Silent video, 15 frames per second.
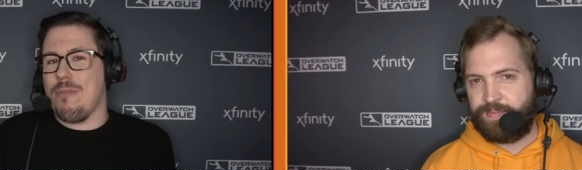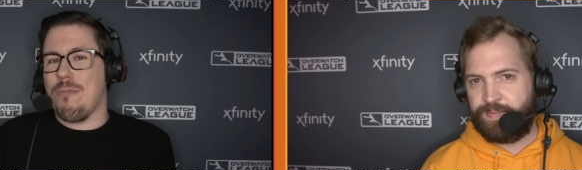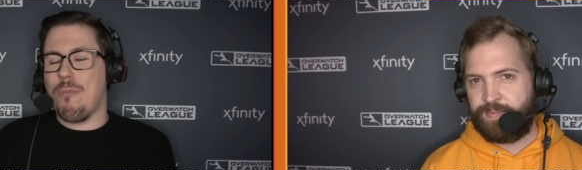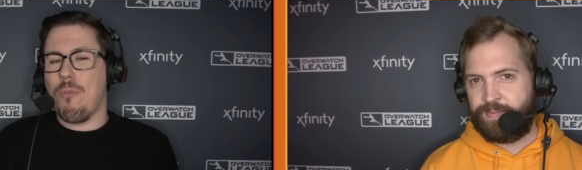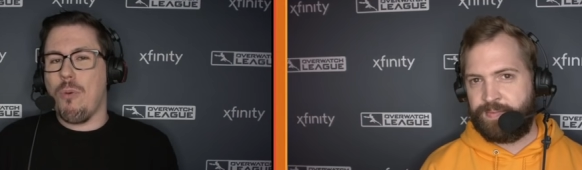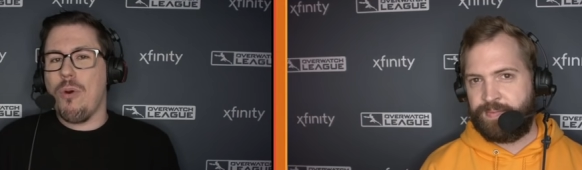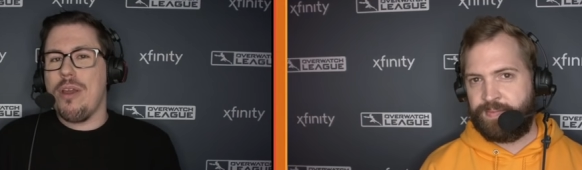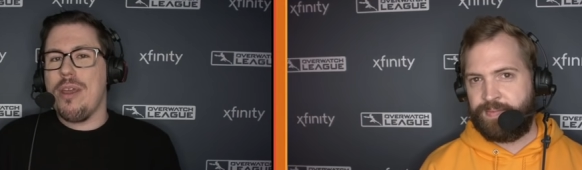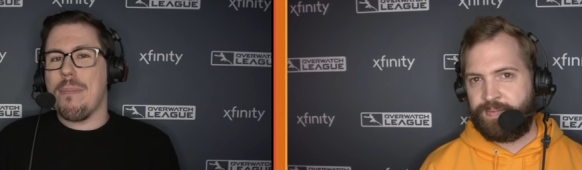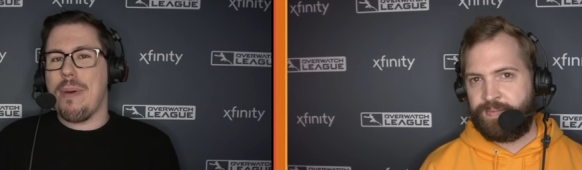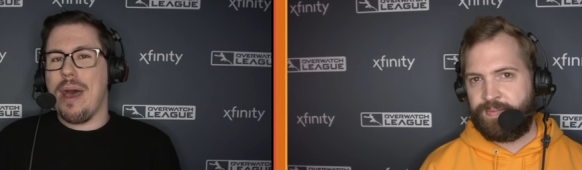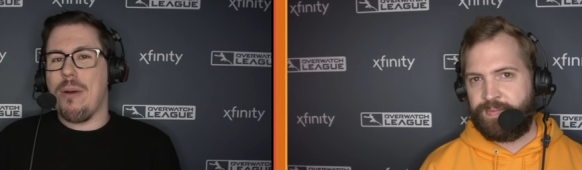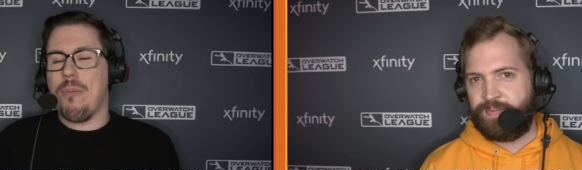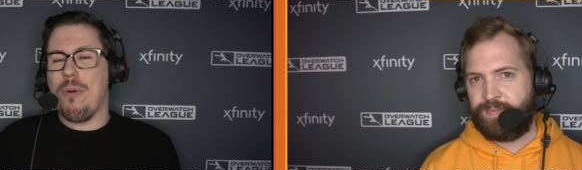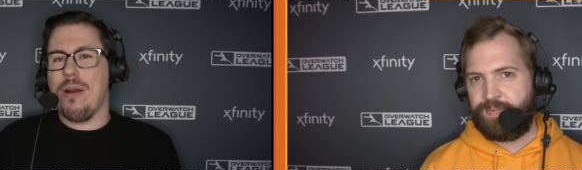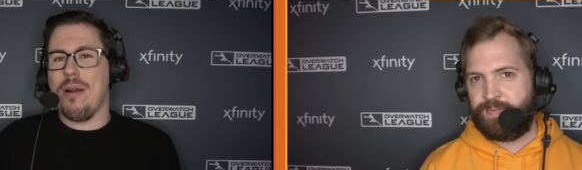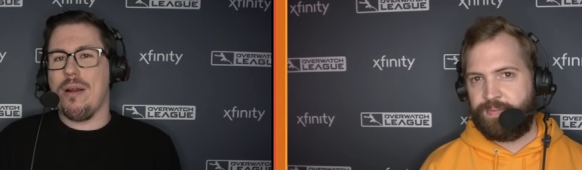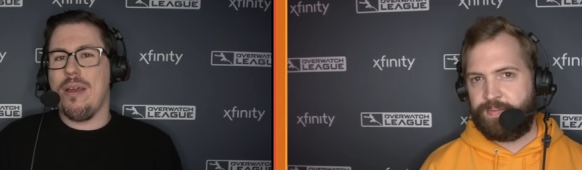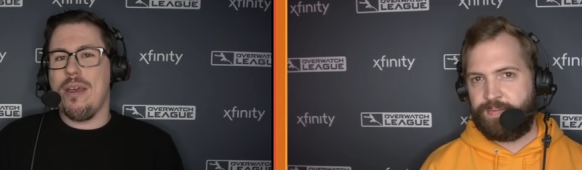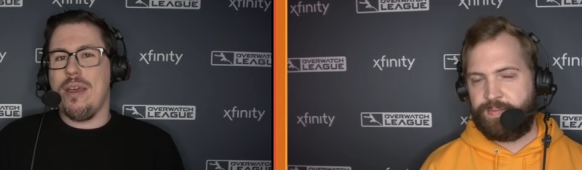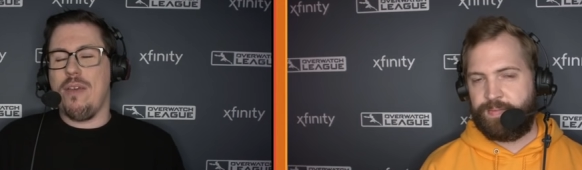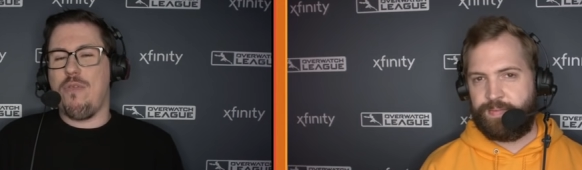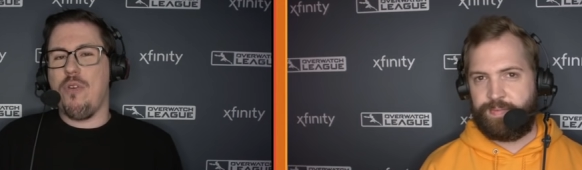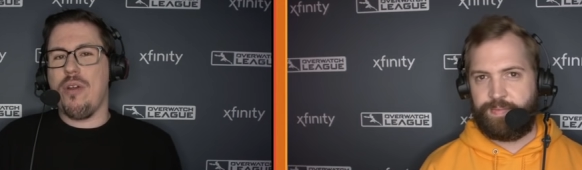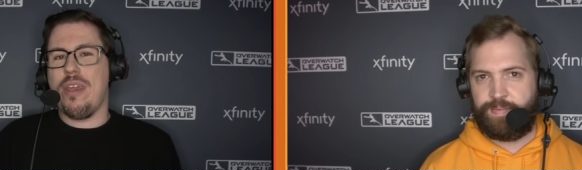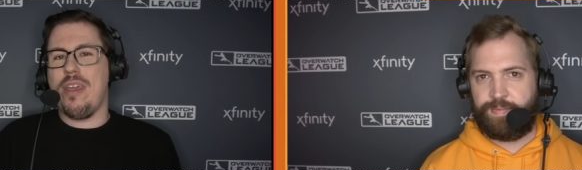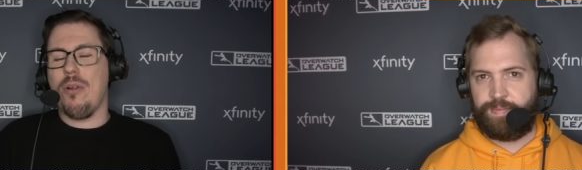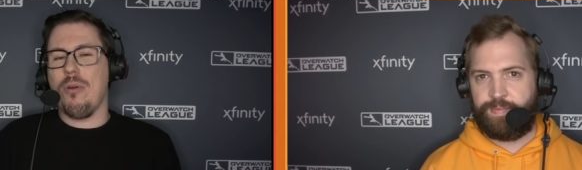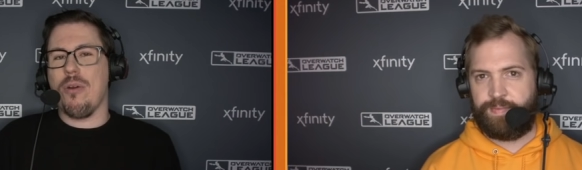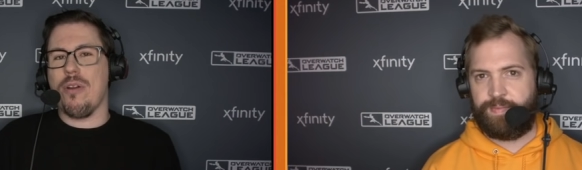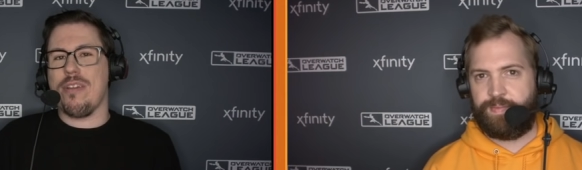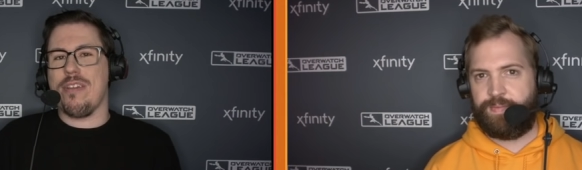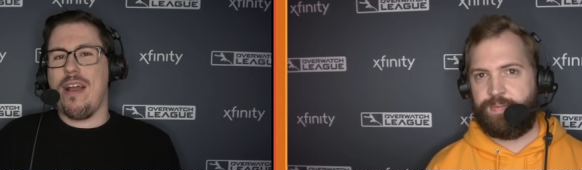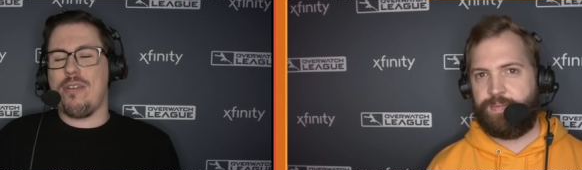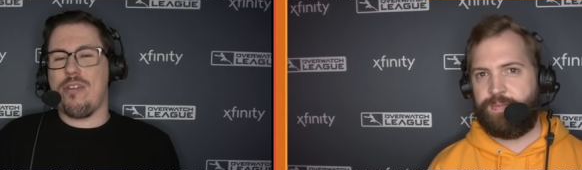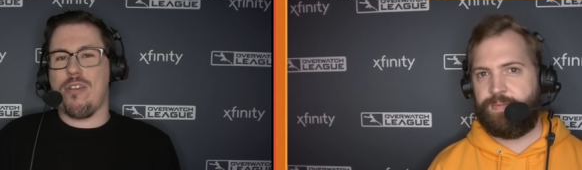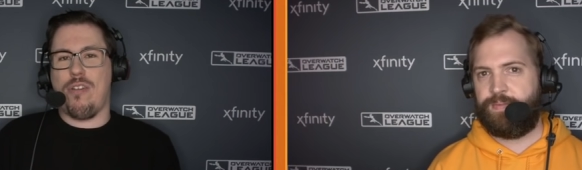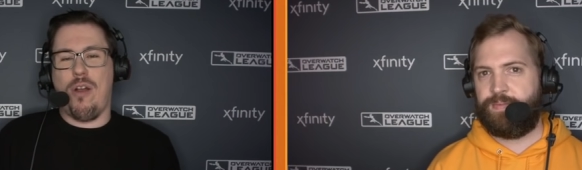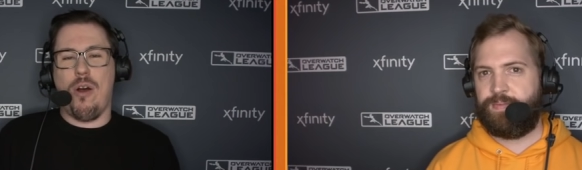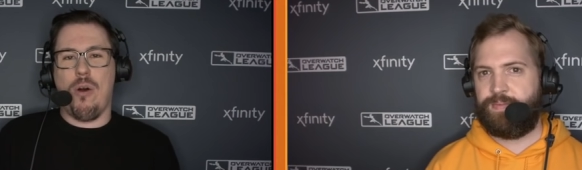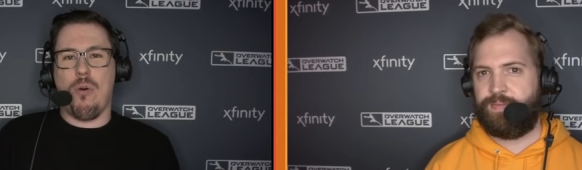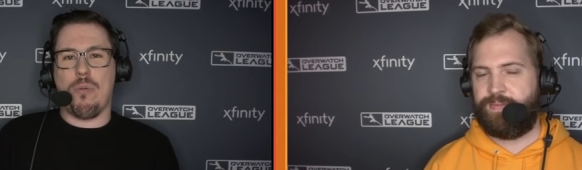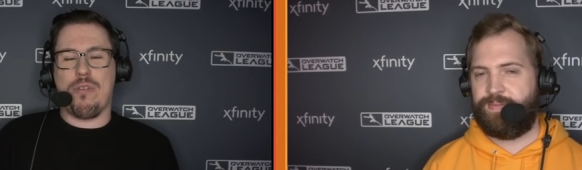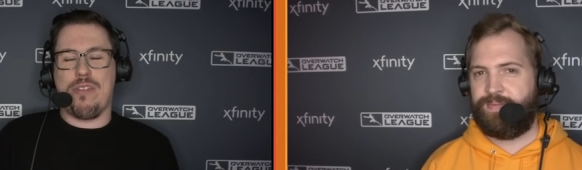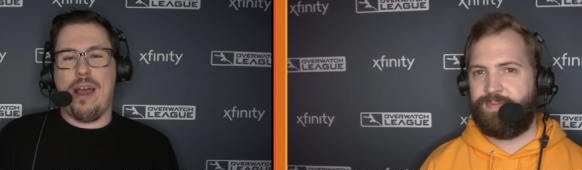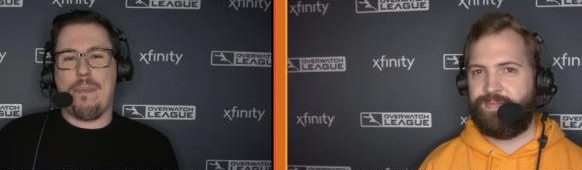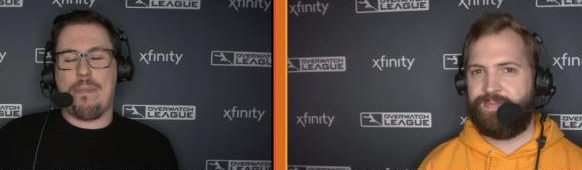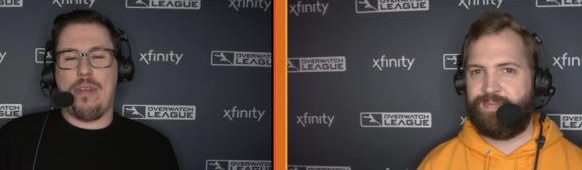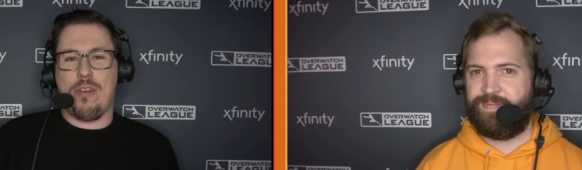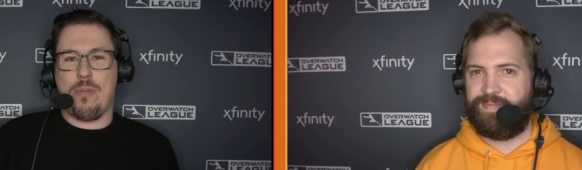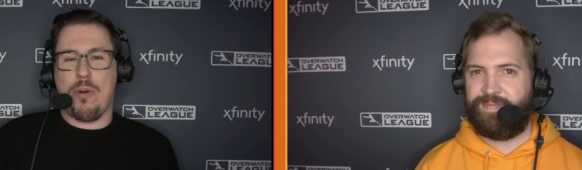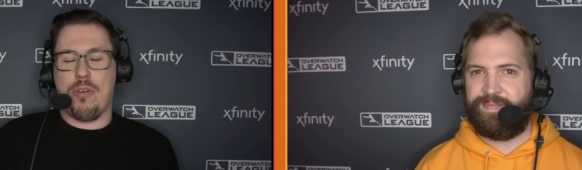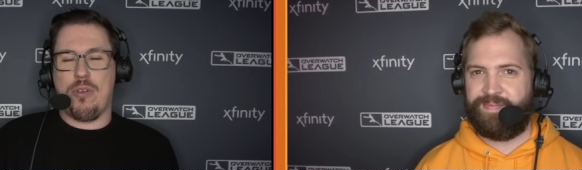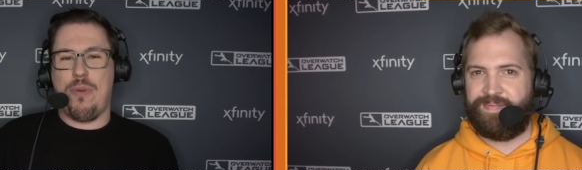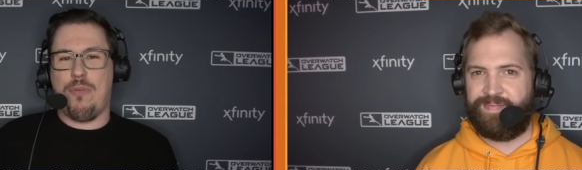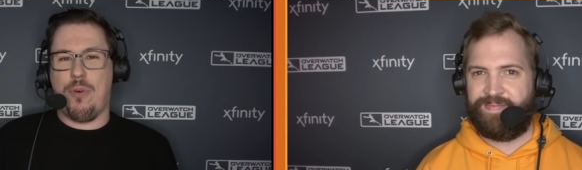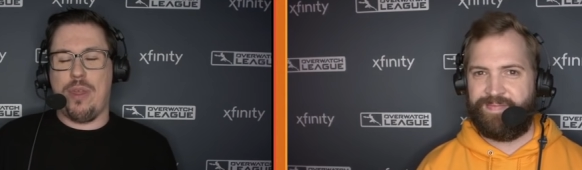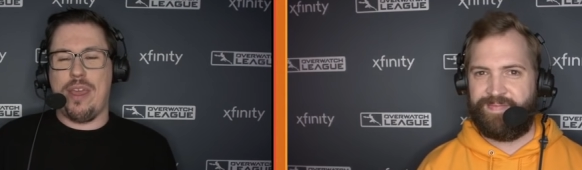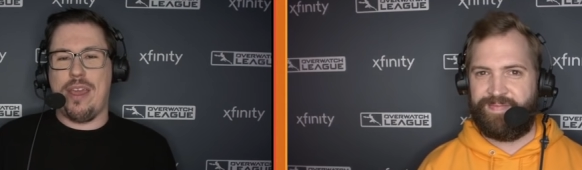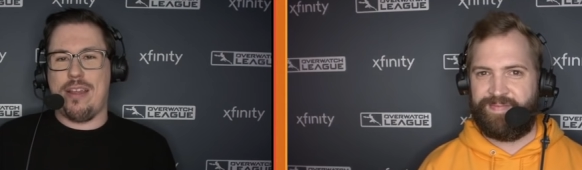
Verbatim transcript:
Speaker 1: to worry about where if you're a healer, it's not just, oh, stop this person before they